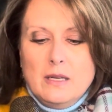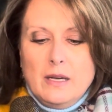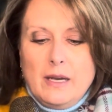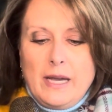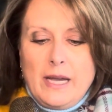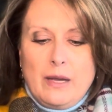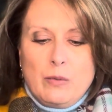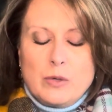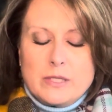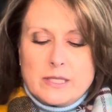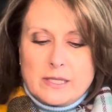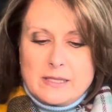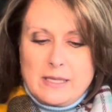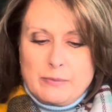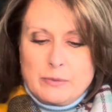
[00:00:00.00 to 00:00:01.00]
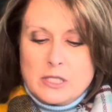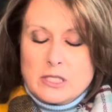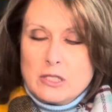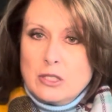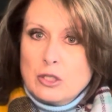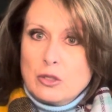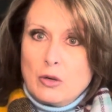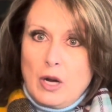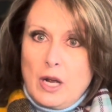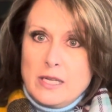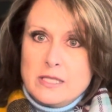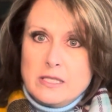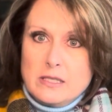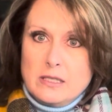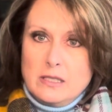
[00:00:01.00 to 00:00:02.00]
I was accepted to La
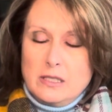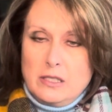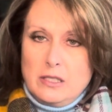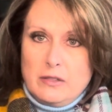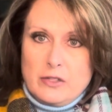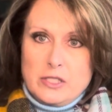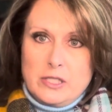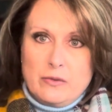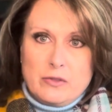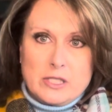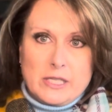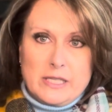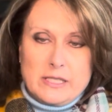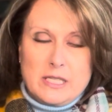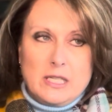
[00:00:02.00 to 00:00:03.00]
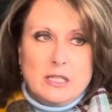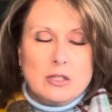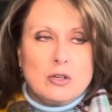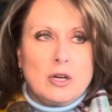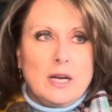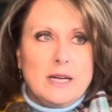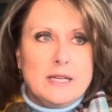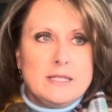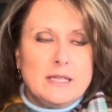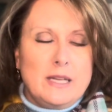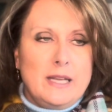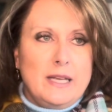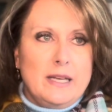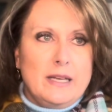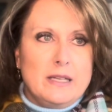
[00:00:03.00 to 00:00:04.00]
Crosse, University of Wisconsin at La Crosse,
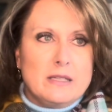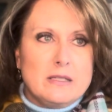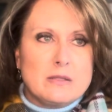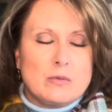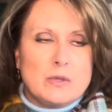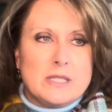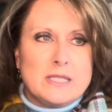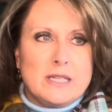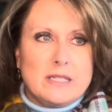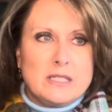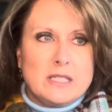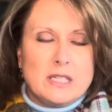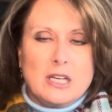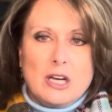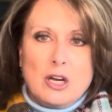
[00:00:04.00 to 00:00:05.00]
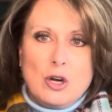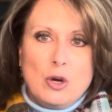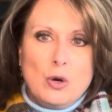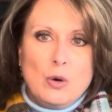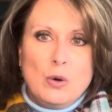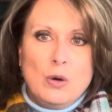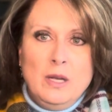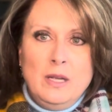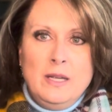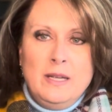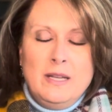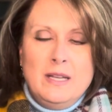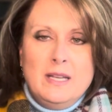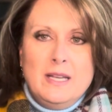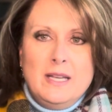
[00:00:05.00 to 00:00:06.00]
and was set to go.
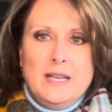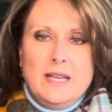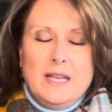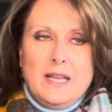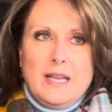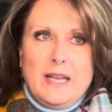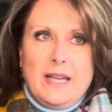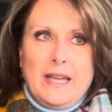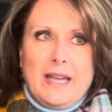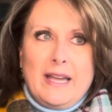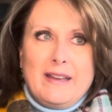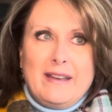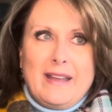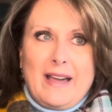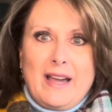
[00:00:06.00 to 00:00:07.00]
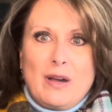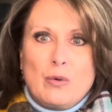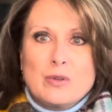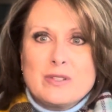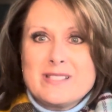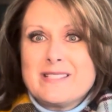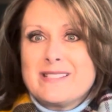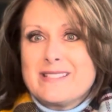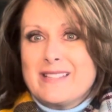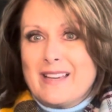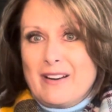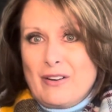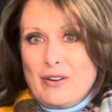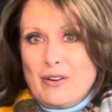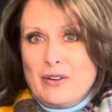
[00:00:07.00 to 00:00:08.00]
And I was
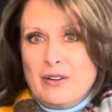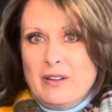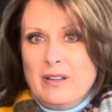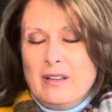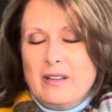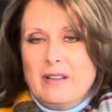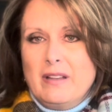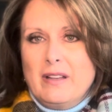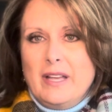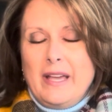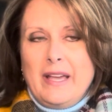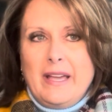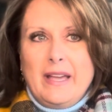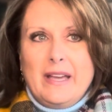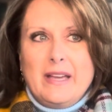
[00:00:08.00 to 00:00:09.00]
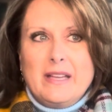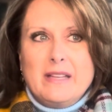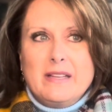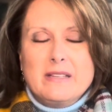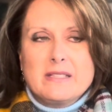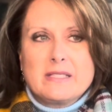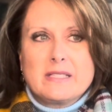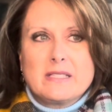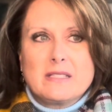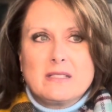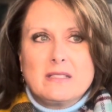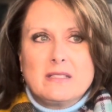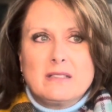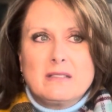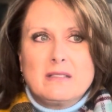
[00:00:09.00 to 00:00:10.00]
scared and
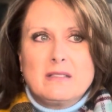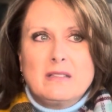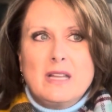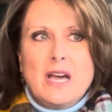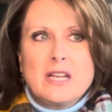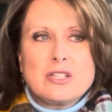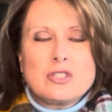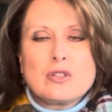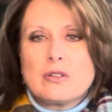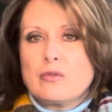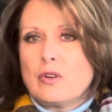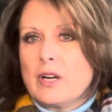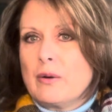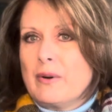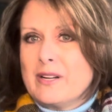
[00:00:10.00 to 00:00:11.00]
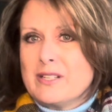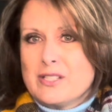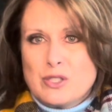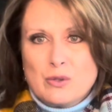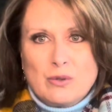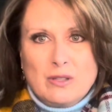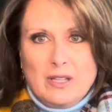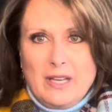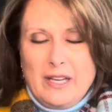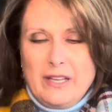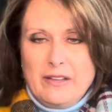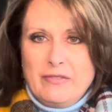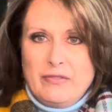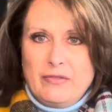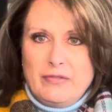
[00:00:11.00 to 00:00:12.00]
not sure what I wanted to do in
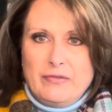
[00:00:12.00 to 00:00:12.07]
life.